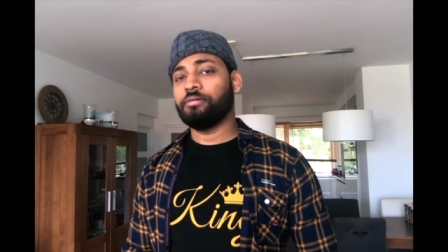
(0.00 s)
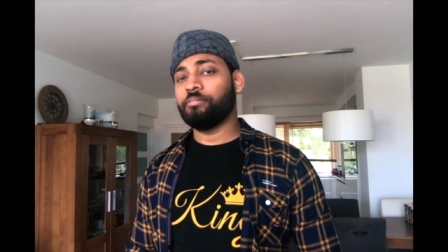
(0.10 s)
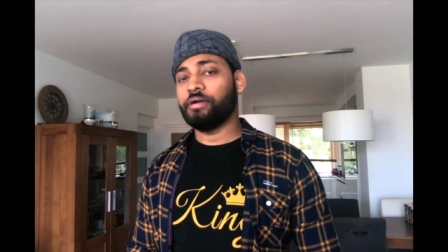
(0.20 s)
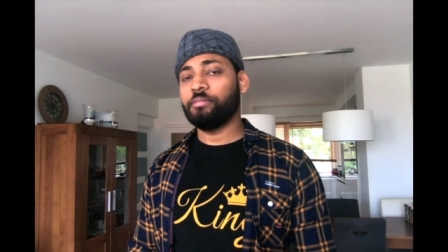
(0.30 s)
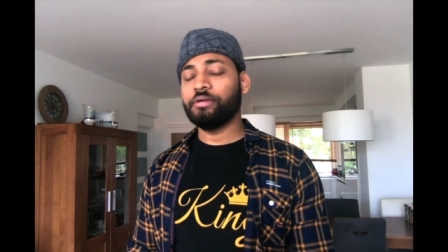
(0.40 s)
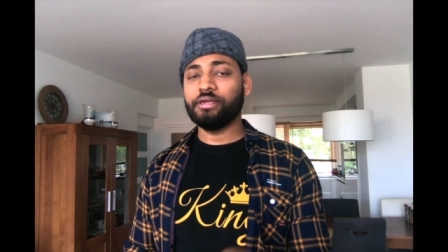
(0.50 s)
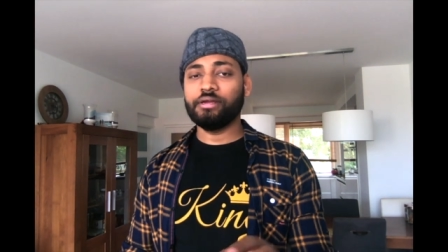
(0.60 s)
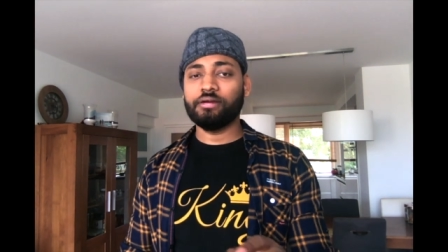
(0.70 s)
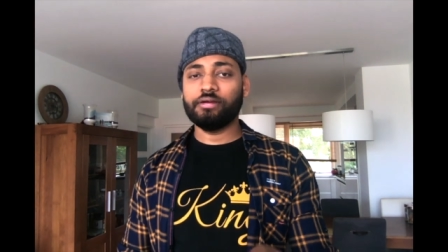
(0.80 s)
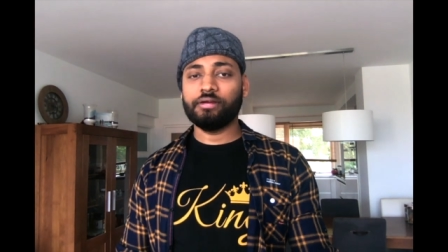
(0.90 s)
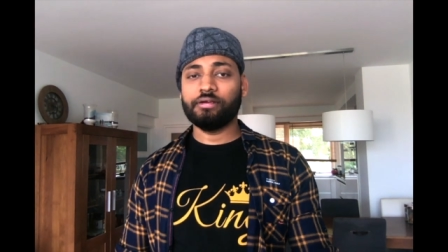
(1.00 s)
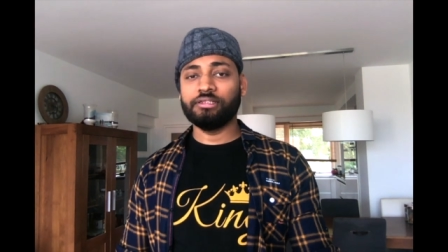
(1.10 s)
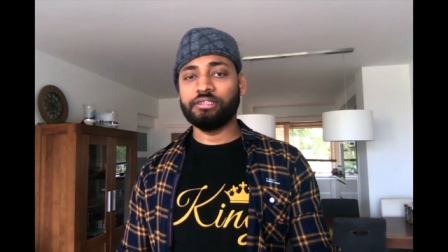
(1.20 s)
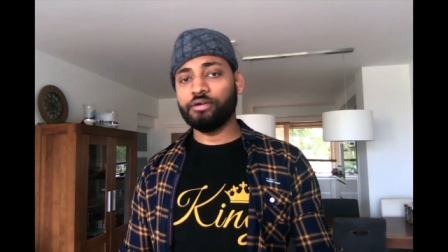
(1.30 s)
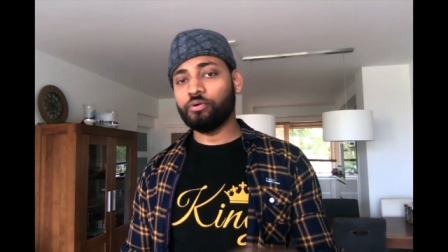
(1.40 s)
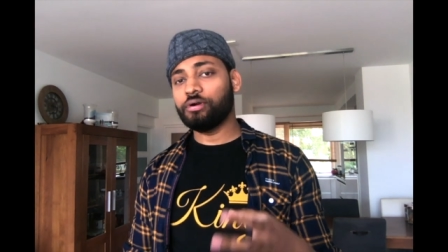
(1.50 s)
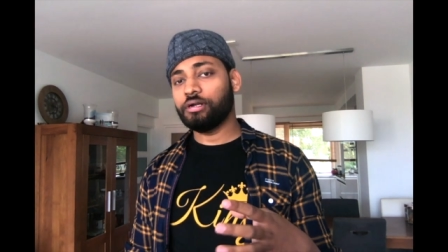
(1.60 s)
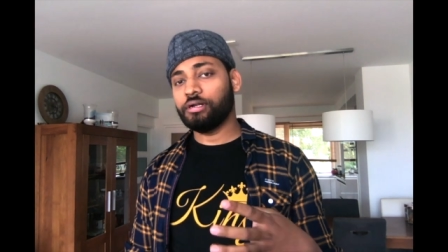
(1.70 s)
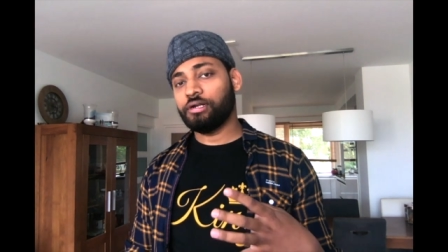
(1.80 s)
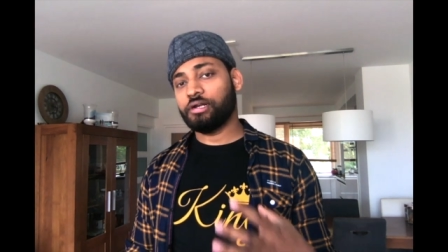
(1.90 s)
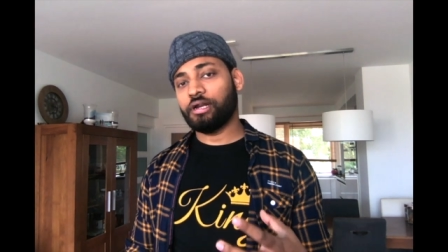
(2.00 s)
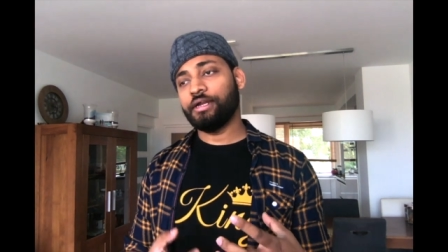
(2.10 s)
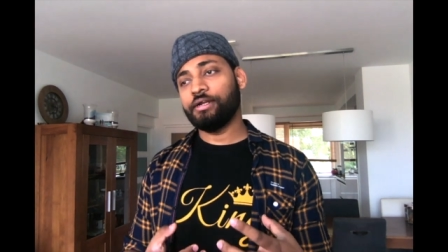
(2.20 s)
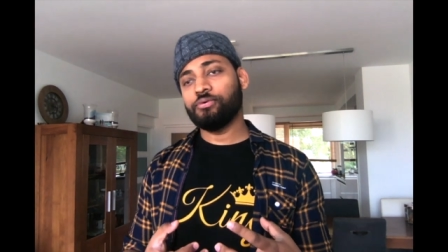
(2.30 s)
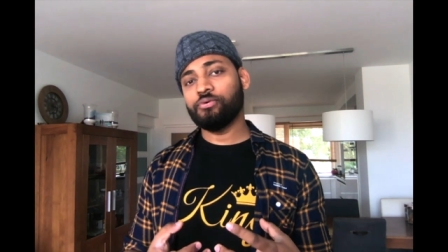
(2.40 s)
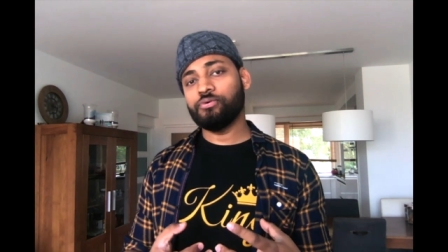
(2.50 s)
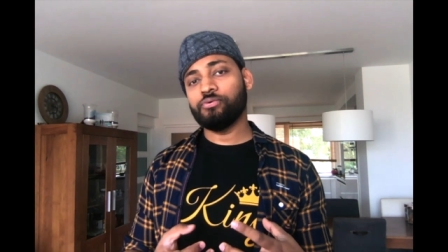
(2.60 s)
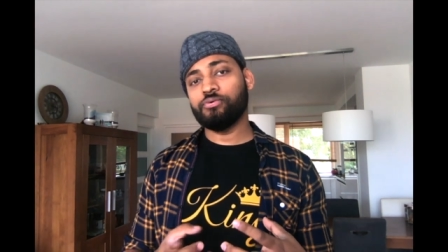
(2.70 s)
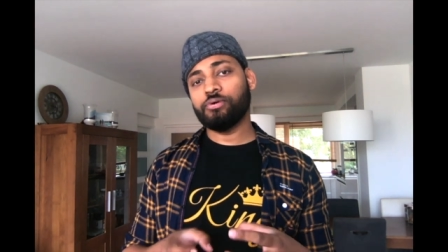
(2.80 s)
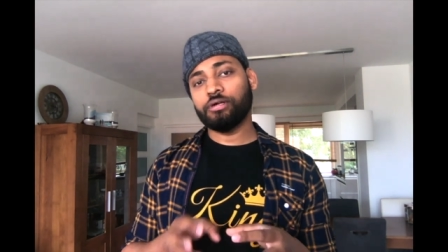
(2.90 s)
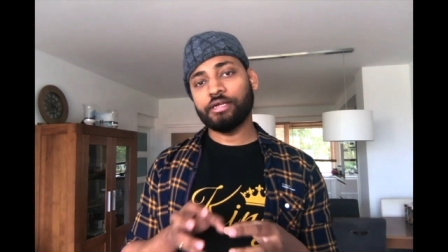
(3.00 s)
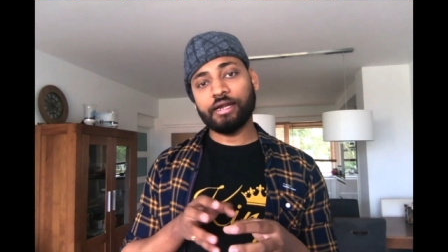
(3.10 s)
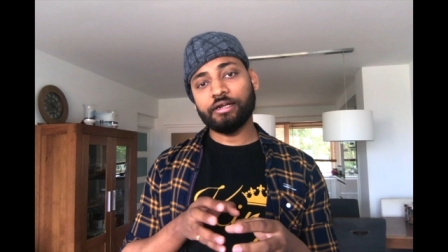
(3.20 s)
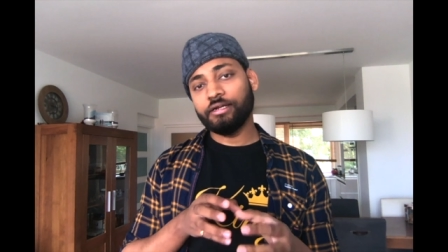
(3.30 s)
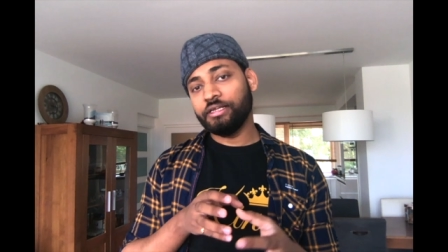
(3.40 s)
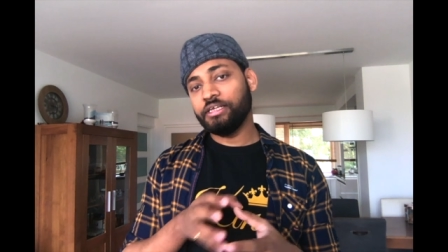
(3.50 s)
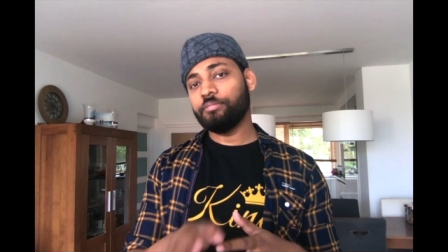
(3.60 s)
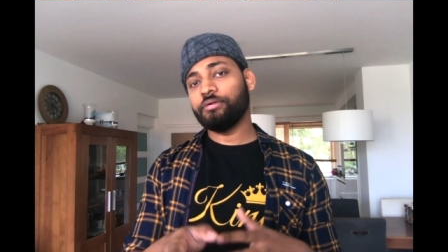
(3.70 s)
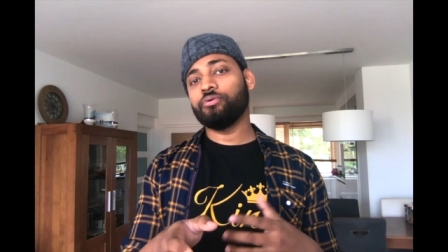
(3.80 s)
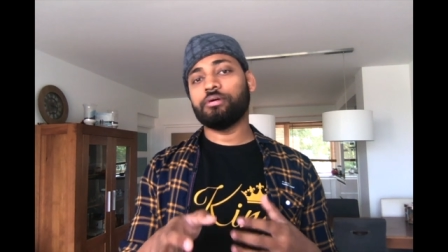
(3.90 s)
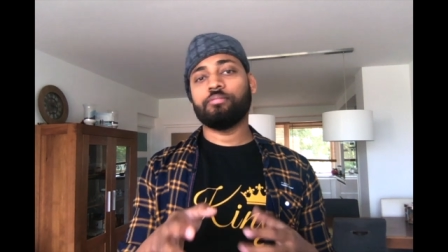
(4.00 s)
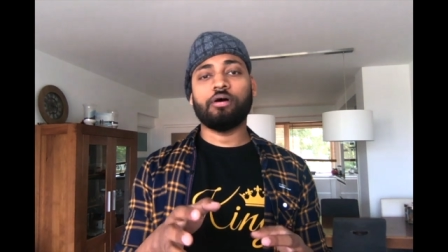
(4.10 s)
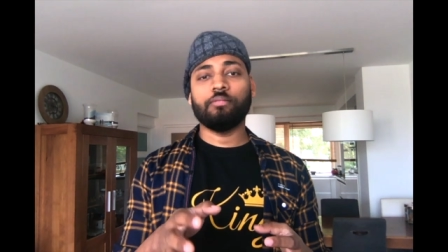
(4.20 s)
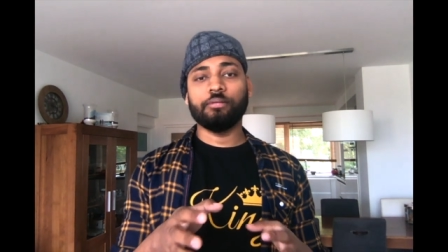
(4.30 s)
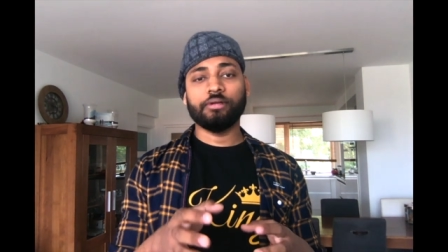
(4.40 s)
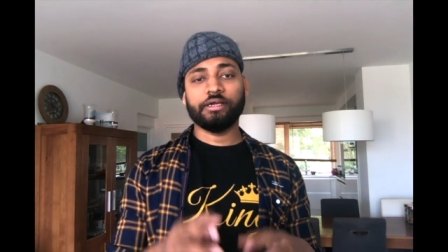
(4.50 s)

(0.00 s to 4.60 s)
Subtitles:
Maybe they don't try to get deep into a problem.